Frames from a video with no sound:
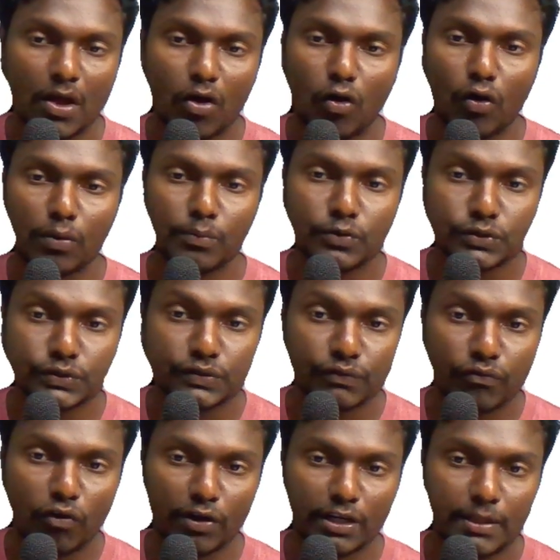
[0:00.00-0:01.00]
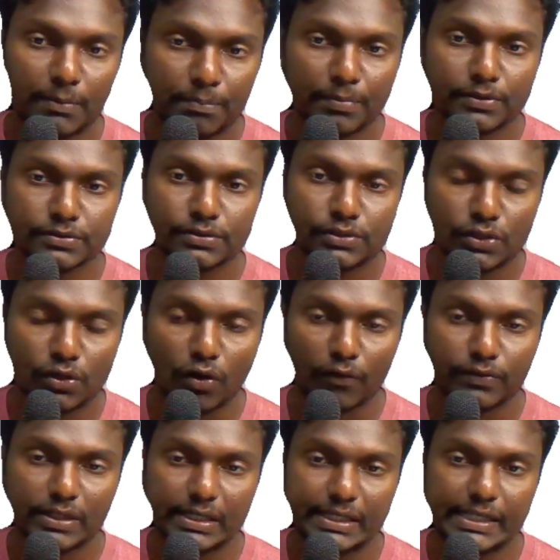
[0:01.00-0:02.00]
Almost 40%
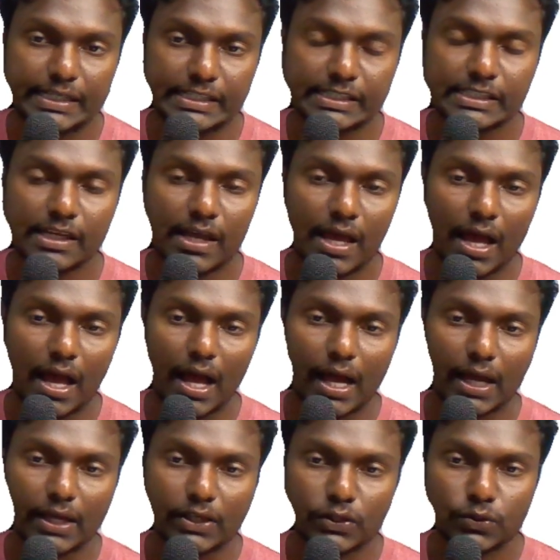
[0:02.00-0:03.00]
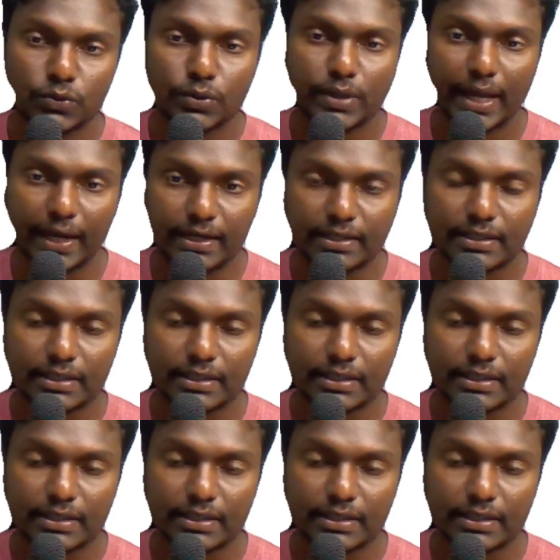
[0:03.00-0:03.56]
of the leads you get